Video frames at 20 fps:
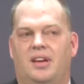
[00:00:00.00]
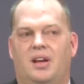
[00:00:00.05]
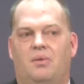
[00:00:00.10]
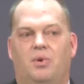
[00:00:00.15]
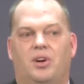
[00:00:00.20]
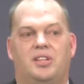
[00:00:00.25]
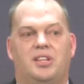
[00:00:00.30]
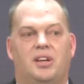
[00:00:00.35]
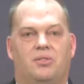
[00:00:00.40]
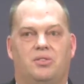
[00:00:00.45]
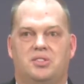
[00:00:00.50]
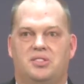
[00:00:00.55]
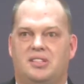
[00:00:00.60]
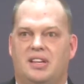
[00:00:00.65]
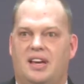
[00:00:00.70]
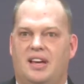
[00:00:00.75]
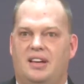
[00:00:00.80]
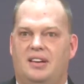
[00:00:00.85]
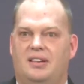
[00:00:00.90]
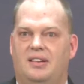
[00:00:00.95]
And what they will
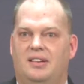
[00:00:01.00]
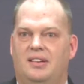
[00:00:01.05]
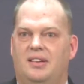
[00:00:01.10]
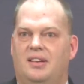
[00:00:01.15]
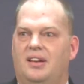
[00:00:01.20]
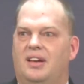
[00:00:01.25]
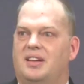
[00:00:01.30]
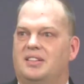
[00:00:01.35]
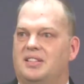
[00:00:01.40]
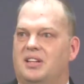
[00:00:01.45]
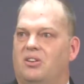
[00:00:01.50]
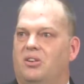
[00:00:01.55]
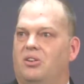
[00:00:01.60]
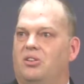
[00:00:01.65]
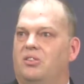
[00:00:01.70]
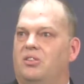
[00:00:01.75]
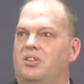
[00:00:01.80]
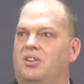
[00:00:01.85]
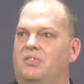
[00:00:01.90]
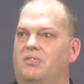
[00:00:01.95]
say is that
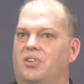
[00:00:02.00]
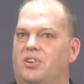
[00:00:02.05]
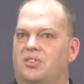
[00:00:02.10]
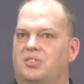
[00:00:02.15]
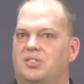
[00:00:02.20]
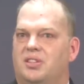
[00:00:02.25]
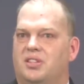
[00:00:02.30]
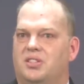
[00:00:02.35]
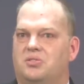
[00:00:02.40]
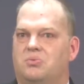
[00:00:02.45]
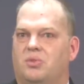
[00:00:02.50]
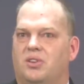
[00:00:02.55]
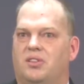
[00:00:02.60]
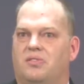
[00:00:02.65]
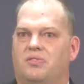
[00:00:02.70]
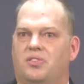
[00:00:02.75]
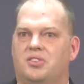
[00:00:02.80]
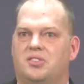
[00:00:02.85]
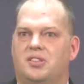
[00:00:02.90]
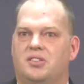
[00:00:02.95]
Oakland University is one
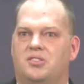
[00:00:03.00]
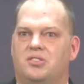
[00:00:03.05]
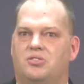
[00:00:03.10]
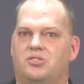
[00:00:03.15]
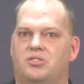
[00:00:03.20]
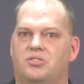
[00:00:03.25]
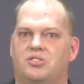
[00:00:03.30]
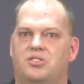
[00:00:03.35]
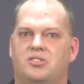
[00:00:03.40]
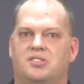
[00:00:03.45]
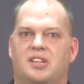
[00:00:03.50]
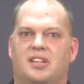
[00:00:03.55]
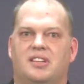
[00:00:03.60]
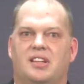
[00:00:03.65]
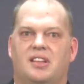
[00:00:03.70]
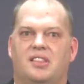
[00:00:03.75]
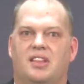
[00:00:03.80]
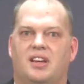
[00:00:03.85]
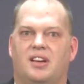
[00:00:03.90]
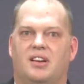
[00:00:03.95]
of the first institutions that
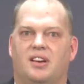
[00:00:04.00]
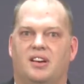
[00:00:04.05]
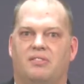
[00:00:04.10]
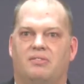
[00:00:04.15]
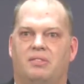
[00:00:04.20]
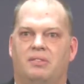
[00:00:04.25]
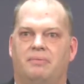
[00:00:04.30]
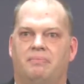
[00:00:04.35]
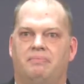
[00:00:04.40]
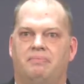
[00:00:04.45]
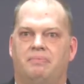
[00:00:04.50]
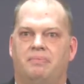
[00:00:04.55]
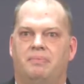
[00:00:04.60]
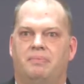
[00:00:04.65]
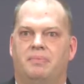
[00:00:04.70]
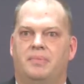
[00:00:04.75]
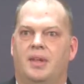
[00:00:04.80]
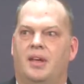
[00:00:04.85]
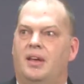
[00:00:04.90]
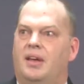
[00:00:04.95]
they think of.
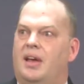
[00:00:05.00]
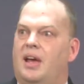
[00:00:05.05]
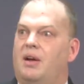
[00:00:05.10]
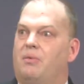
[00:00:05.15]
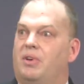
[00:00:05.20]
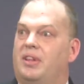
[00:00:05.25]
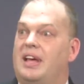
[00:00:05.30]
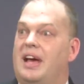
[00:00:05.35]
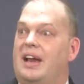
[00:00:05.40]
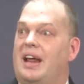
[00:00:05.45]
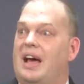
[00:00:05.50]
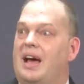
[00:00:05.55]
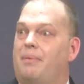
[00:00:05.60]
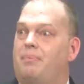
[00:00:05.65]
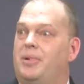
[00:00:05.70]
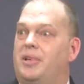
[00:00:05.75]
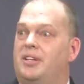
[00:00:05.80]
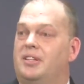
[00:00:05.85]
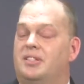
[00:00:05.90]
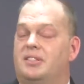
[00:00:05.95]
And when that
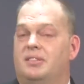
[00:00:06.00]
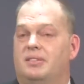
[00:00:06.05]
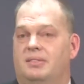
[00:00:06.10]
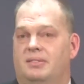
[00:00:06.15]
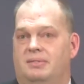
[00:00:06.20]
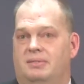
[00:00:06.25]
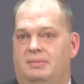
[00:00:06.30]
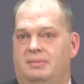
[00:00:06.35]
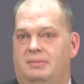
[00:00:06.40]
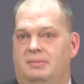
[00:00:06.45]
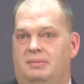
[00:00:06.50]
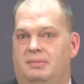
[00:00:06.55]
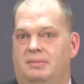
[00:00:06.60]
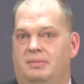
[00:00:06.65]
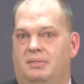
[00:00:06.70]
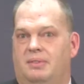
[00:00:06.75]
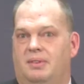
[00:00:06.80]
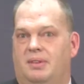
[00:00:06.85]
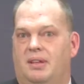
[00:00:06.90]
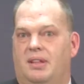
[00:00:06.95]
happens,
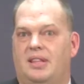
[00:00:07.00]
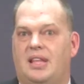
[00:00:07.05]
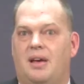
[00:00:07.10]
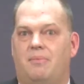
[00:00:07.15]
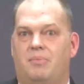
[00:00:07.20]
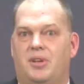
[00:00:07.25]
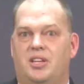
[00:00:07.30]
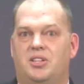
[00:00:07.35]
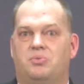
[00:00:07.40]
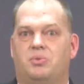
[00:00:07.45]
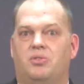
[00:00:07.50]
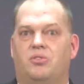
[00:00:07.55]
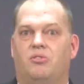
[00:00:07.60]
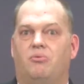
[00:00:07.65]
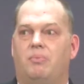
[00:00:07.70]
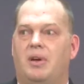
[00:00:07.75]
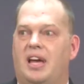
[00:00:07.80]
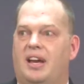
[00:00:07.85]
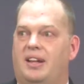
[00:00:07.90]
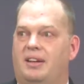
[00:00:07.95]
that means we will
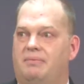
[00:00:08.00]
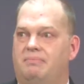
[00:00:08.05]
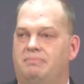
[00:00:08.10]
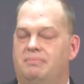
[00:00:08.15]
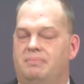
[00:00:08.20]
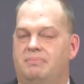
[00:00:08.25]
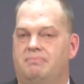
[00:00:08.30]
have made it.